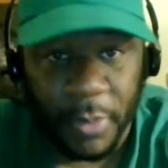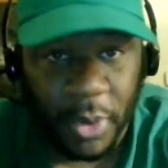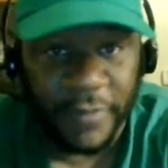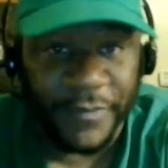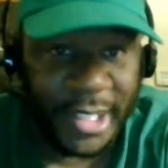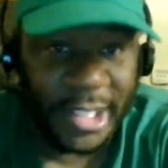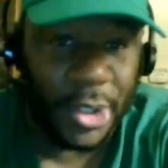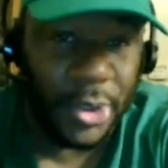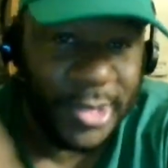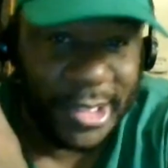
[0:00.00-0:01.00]
More
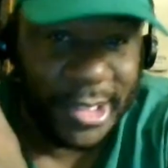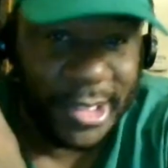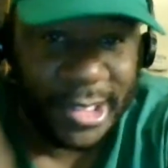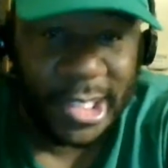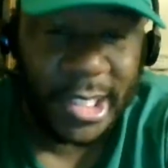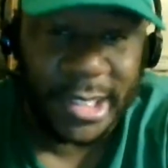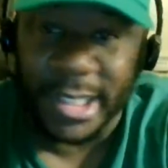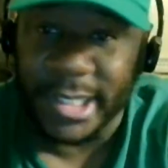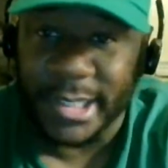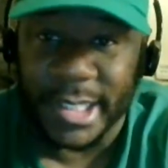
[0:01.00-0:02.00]
videos
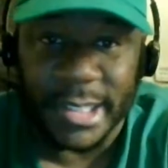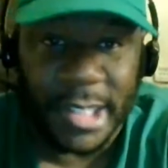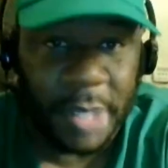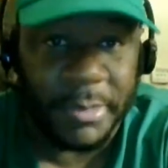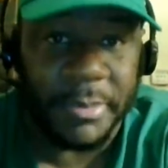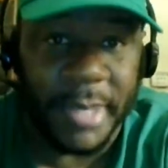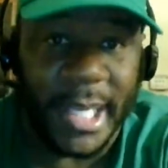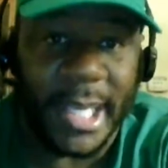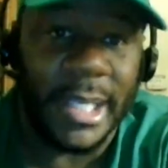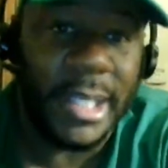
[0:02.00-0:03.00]
is coming,
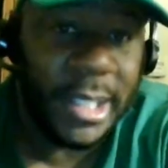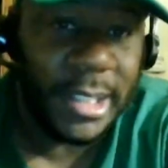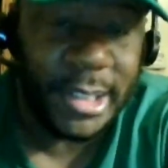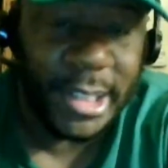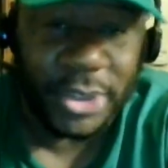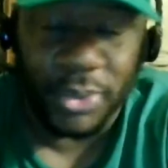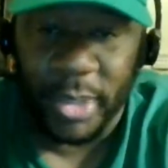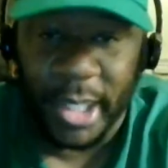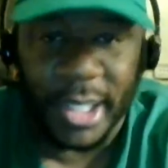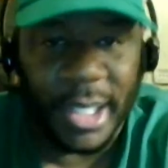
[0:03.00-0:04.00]
man, this
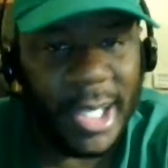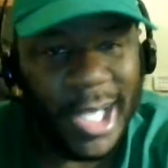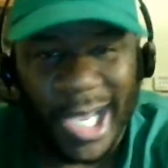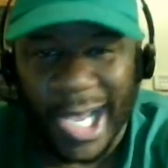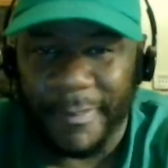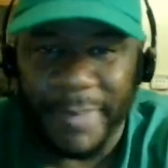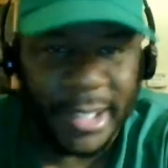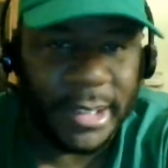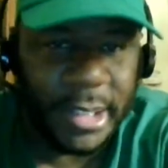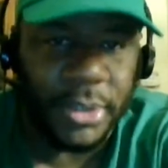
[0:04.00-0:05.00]
week. I've been a
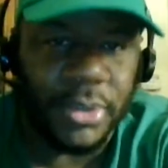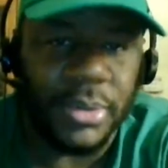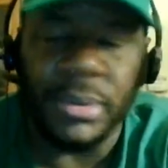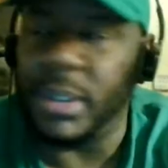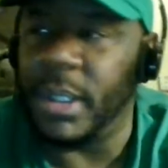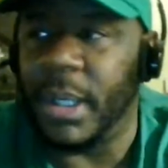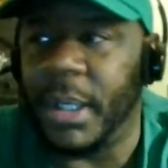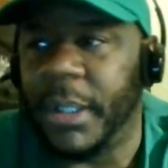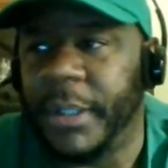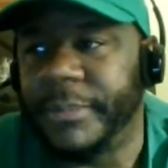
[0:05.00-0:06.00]
little
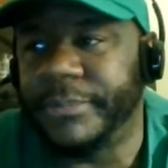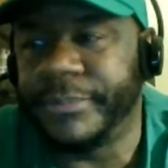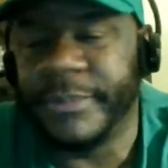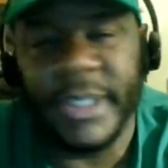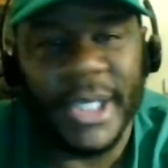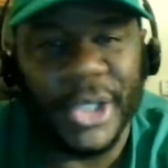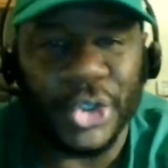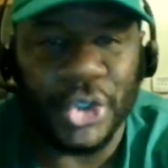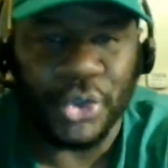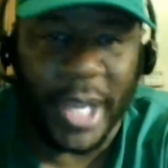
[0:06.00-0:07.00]

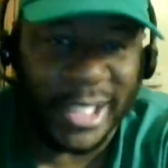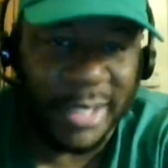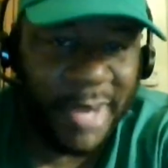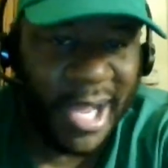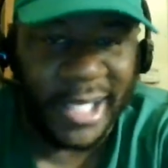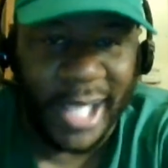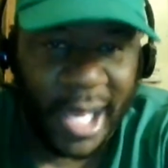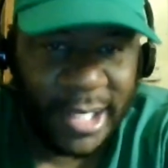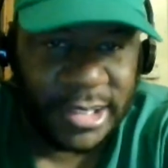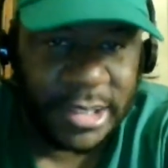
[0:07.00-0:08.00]
distracted by a
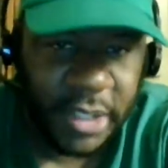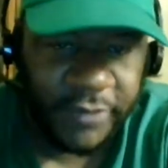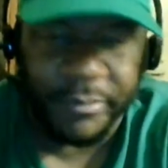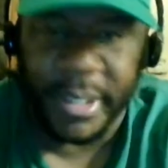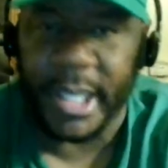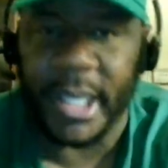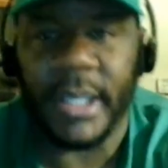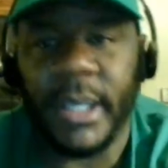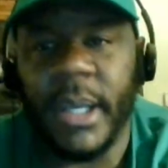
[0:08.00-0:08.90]
lot of stuff, man.